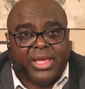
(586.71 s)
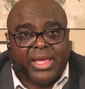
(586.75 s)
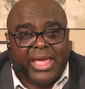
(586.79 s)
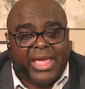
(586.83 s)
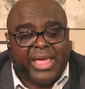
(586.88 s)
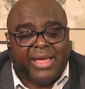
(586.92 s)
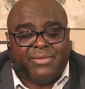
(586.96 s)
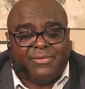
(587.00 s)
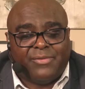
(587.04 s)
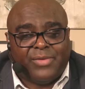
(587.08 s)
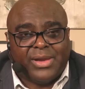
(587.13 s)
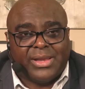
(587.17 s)

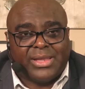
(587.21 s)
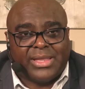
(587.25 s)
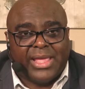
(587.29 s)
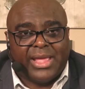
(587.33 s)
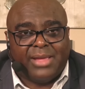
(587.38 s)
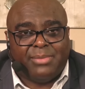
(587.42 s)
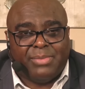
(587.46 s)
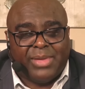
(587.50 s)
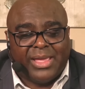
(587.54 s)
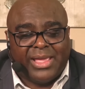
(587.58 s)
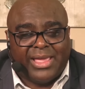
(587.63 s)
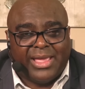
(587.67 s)

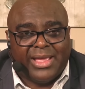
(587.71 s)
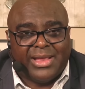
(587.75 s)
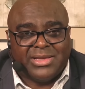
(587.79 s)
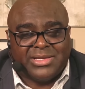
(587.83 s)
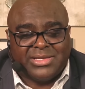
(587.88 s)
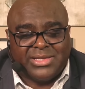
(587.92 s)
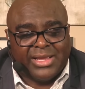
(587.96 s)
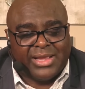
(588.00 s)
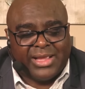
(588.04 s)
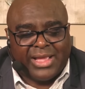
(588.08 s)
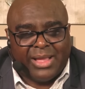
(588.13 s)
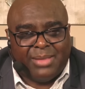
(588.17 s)
Everything begins
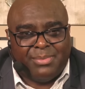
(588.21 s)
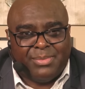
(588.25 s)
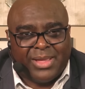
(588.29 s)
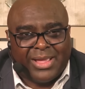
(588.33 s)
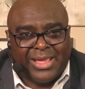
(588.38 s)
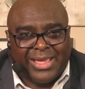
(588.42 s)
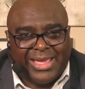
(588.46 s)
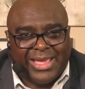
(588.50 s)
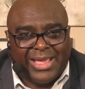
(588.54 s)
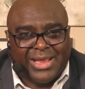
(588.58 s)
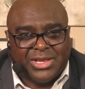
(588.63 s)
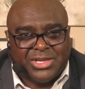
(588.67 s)
to come
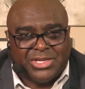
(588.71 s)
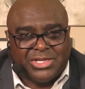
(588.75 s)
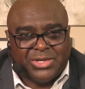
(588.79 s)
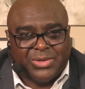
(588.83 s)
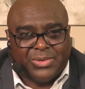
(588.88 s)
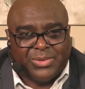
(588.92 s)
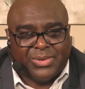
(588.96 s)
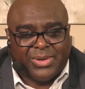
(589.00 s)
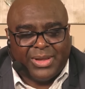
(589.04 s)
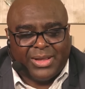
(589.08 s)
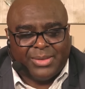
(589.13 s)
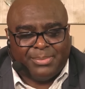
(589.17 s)
against
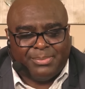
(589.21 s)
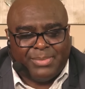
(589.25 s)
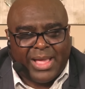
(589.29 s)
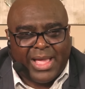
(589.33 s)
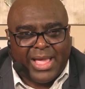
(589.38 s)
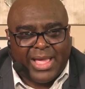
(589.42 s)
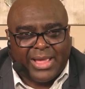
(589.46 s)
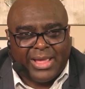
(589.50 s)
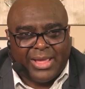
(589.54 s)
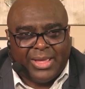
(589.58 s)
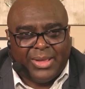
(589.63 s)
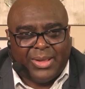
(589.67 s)
you.
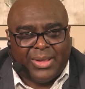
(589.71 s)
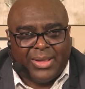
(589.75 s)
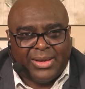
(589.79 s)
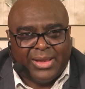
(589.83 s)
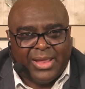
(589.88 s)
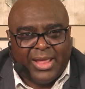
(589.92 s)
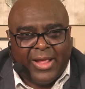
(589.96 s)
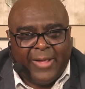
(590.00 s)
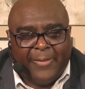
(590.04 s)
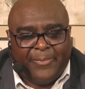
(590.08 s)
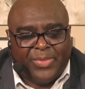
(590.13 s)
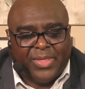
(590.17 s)
My God,
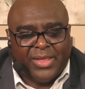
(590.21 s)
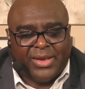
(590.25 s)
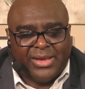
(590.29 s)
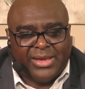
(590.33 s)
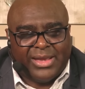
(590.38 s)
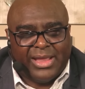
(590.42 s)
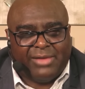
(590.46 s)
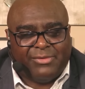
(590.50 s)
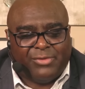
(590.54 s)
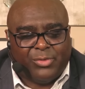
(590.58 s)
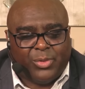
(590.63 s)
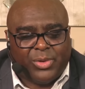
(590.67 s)
the
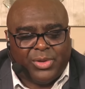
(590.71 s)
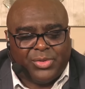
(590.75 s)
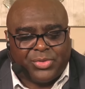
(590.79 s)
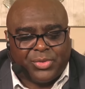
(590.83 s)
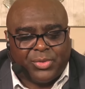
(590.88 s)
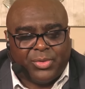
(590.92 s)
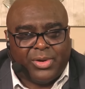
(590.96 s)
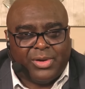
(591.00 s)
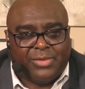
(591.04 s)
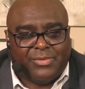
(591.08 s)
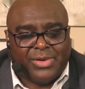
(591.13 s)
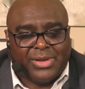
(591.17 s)
devil will
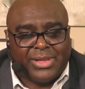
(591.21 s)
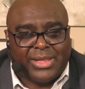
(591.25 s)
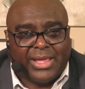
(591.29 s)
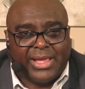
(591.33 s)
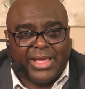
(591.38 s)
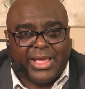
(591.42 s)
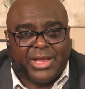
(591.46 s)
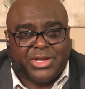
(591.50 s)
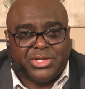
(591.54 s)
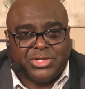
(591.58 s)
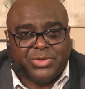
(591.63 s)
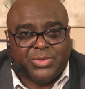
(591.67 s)
throw everything
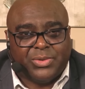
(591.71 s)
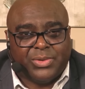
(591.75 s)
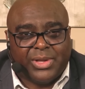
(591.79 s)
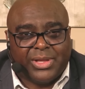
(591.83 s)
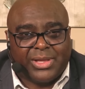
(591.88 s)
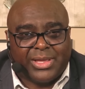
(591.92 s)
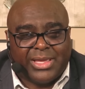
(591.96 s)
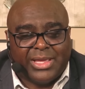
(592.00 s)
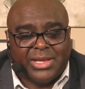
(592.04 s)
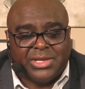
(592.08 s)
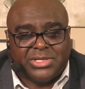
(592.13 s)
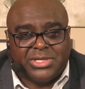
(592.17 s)
at you, the
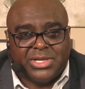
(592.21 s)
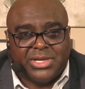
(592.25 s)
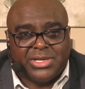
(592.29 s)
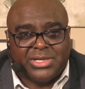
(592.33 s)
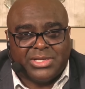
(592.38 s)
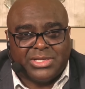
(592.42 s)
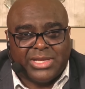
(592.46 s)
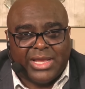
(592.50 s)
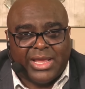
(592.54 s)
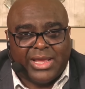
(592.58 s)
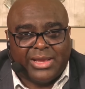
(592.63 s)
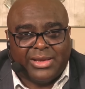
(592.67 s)
kitchen
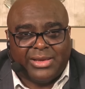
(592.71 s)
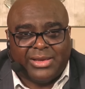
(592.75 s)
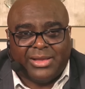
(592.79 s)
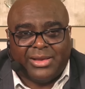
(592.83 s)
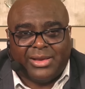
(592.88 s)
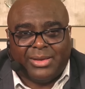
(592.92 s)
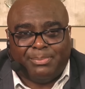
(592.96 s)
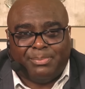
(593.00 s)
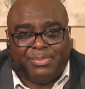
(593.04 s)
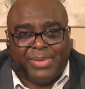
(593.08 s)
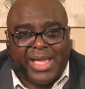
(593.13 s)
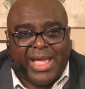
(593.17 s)
sink,
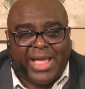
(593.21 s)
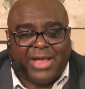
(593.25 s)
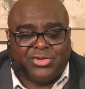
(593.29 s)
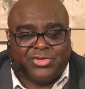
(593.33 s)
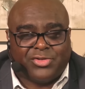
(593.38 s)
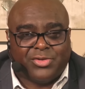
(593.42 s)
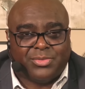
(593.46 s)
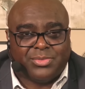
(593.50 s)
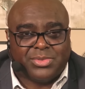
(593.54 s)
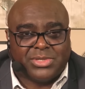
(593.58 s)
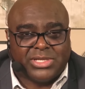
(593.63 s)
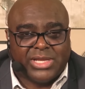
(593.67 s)
the
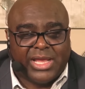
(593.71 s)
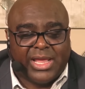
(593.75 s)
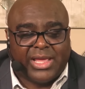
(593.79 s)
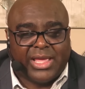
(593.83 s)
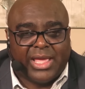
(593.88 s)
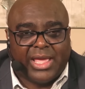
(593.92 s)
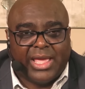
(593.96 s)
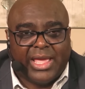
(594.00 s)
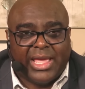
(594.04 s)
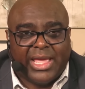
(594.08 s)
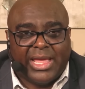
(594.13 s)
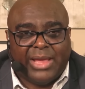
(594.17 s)
bathroom sink.
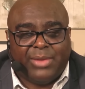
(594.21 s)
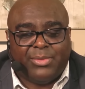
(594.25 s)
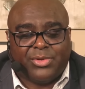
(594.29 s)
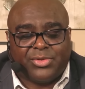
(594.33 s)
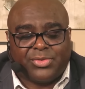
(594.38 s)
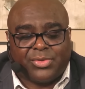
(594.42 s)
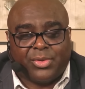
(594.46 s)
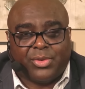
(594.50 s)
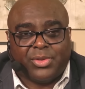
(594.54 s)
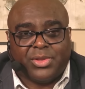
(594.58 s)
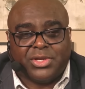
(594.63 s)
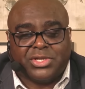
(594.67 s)
He would
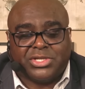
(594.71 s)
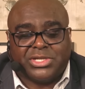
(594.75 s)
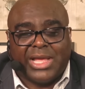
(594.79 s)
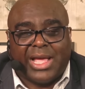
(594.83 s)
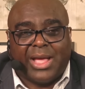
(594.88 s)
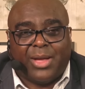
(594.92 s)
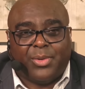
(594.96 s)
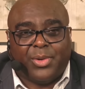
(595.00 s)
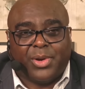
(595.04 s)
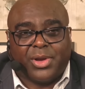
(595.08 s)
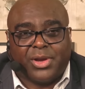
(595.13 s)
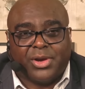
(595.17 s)
throw the
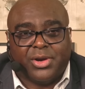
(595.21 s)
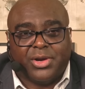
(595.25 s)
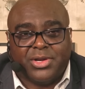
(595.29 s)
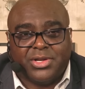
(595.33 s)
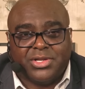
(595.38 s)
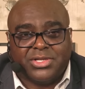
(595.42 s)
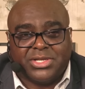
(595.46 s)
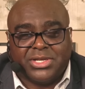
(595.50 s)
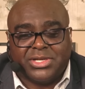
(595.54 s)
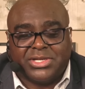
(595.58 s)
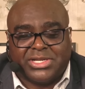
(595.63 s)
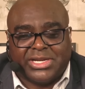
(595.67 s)
shower
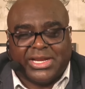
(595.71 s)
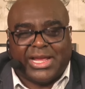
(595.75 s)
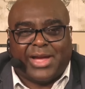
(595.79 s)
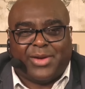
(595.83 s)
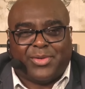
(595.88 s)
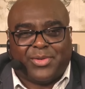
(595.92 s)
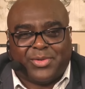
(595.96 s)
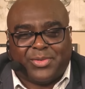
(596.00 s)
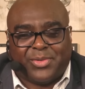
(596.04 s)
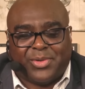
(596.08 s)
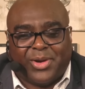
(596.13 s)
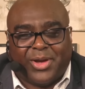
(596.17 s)
curtains, the
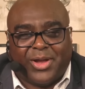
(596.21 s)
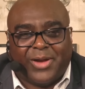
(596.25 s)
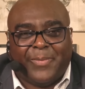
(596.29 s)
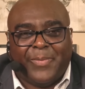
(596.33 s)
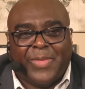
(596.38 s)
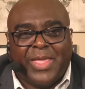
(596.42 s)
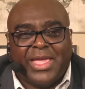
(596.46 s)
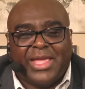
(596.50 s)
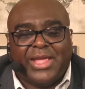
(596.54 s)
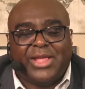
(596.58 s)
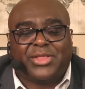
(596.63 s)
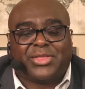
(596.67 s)
shower rod.
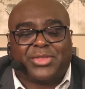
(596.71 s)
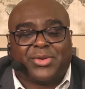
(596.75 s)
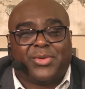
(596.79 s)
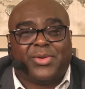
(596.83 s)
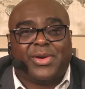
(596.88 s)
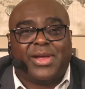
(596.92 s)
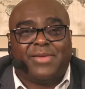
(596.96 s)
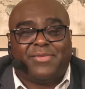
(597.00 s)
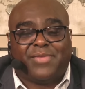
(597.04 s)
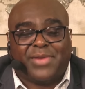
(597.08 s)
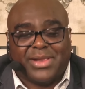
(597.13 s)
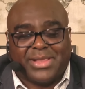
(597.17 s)
He would throw
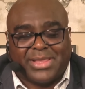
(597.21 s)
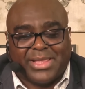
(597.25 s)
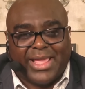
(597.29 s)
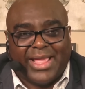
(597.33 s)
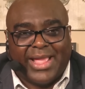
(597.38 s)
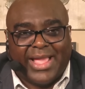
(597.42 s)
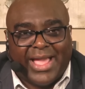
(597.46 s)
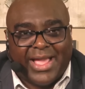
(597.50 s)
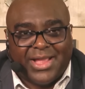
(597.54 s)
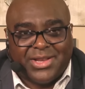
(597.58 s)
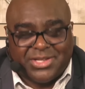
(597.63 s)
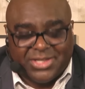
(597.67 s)

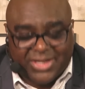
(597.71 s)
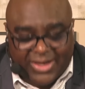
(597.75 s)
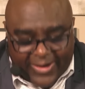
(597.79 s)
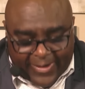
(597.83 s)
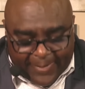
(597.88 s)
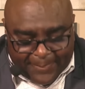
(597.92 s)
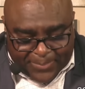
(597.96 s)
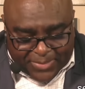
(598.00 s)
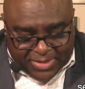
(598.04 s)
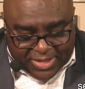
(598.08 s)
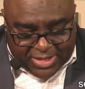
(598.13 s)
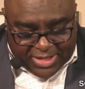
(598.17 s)
everything at you
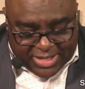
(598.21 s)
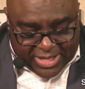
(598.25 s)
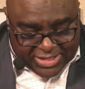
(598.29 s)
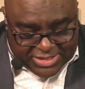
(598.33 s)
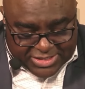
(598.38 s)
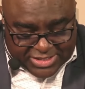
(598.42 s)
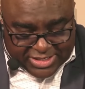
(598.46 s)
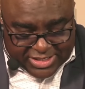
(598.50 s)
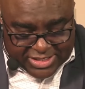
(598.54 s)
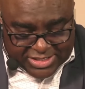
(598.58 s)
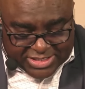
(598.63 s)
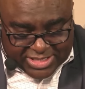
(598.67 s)
to
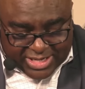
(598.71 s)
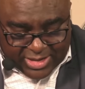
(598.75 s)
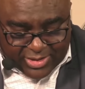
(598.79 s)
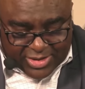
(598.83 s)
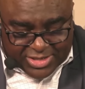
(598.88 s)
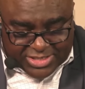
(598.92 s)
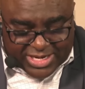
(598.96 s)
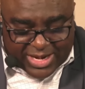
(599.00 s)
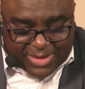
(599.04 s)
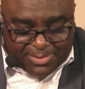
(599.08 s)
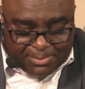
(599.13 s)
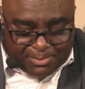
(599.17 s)
get you
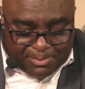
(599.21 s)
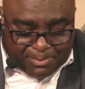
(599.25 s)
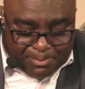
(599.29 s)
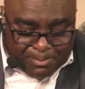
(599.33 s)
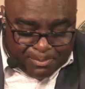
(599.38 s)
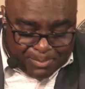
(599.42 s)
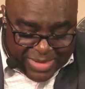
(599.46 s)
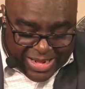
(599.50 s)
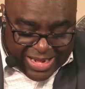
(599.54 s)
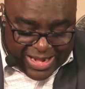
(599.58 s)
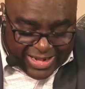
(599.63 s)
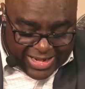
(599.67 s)
discouraged.
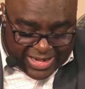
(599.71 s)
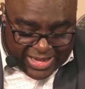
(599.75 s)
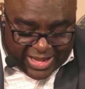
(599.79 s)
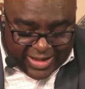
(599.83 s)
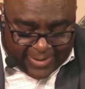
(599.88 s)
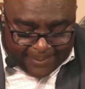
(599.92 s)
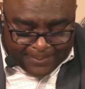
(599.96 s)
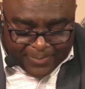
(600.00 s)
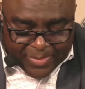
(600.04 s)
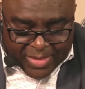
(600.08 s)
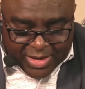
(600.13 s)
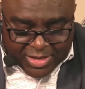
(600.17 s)
And many
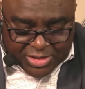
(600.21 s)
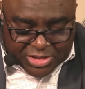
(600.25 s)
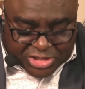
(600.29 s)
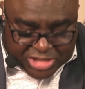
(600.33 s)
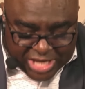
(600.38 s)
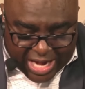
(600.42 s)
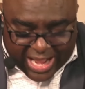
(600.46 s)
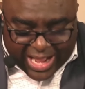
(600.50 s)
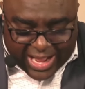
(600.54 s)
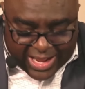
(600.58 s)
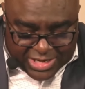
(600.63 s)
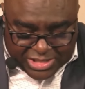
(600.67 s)

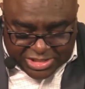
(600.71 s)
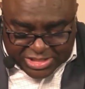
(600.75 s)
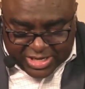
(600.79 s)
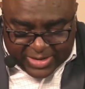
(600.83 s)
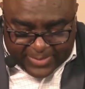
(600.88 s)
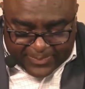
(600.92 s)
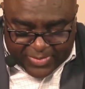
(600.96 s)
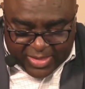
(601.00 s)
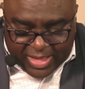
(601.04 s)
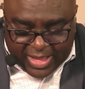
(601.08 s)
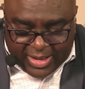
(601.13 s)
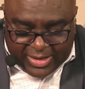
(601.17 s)
charge
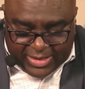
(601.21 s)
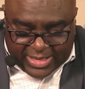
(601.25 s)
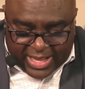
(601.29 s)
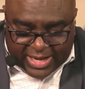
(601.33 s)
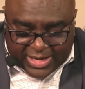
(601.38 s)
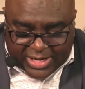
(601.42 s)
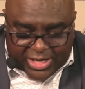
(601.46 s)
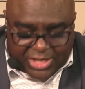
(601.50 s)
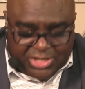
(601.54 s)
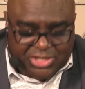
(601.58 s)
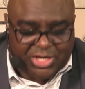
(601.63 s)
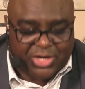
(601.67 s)
him that
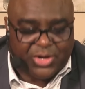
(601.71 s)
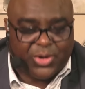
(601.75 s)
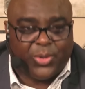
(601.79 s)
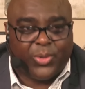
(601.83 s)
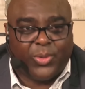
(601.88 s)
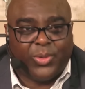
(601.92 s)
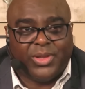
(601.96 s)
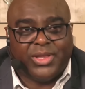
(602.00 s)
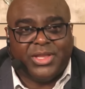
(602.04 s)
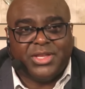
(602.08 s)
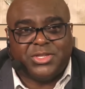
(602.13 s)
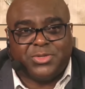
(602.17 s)
he should
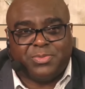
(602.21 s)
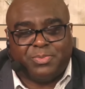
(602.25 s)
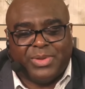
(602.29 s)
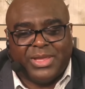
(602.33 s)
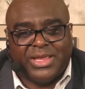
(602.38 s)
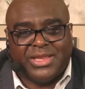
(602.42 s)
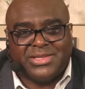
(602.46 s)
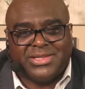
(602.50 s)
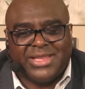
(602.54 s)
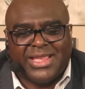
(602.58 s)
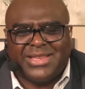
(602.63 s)
hold his peace.